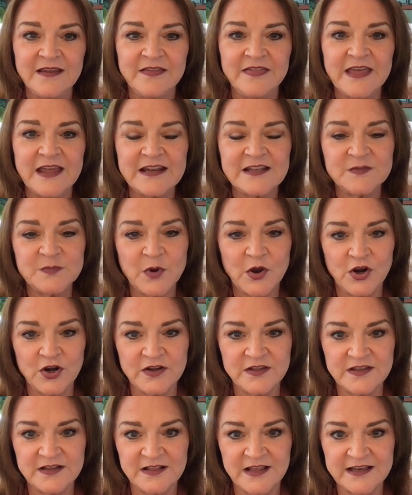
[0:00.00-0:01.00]
That is part
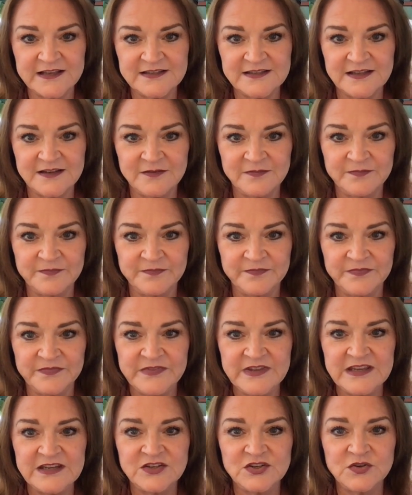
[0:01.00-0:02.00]
of the lesson,
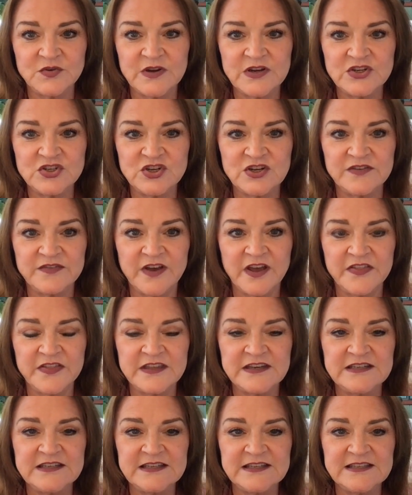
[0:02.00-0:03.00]
the integration of
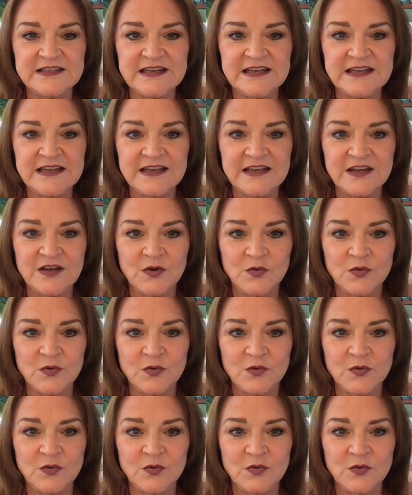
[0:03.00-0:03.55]
authenticity